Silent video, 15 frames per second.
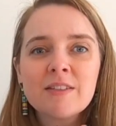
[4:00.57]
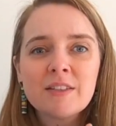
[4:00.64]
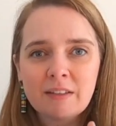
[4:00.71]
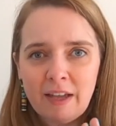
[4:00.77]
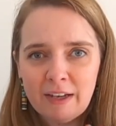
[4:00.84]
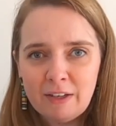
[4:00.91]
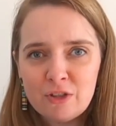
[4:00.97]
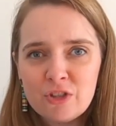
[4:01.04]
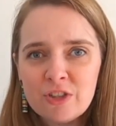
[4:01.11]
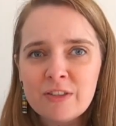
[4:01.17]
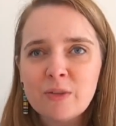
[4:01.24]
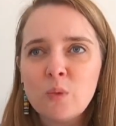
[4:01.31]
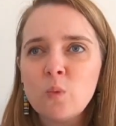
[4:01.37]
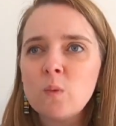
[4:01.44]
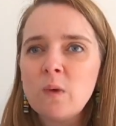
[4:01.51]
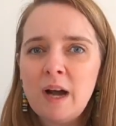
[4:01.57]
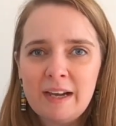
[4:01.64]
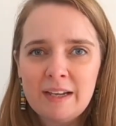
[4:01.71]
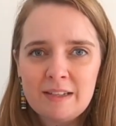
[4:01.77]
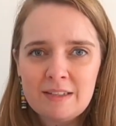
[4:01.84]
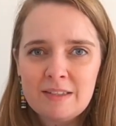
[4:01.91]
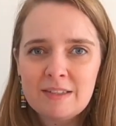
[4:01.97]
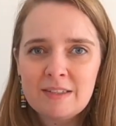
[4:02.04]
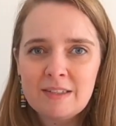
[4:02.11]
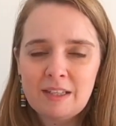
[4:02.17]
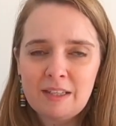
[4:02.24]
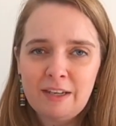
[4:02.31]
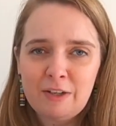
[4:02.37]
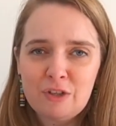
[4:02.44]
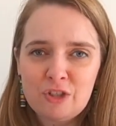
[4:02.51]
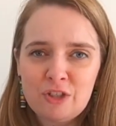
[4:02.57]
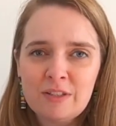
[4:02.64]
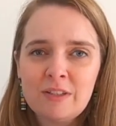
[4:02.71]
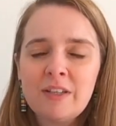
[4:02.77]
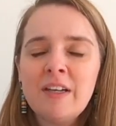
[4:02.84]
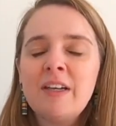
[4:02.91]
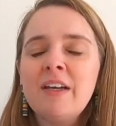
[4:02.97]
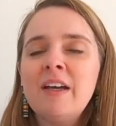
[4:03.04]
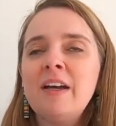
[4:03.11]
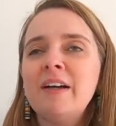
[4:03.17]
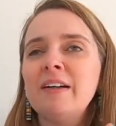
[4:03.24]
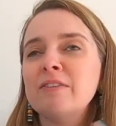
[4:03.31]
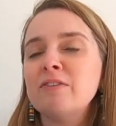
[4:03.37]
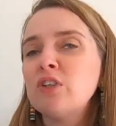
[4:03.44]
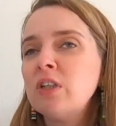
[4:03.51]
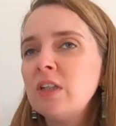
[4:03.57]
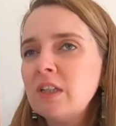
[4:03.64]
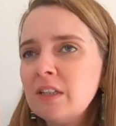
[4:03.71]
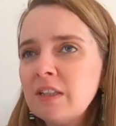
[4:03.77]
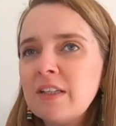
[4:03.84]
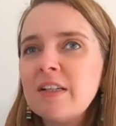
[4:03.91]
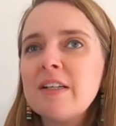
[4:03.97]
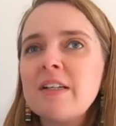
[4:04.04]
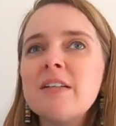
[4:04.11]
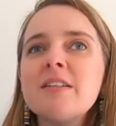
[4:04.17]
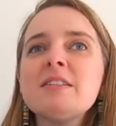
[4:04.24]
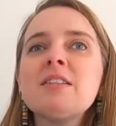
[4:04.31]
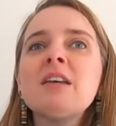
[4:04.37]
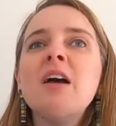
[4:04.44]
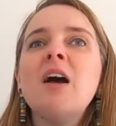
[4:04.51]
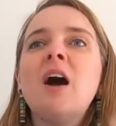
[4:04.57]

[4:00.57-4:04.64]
selection, the widest selection of colours,